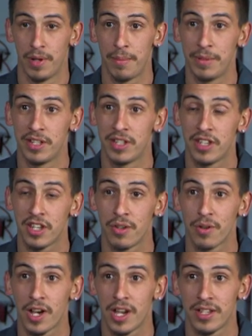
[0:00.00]
name is
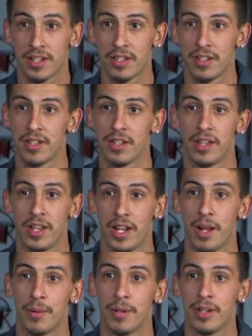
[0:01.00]
Ezekiel Casas, and
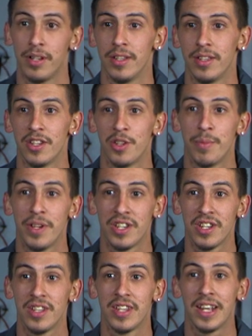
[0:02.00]
I'm a
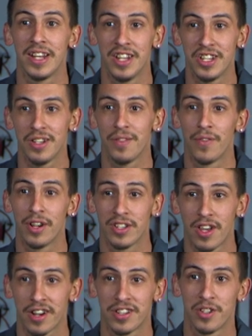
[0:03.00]
suspension technician for
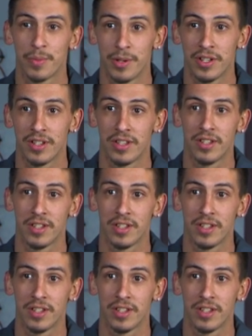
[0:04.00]
Exotic Suspensions.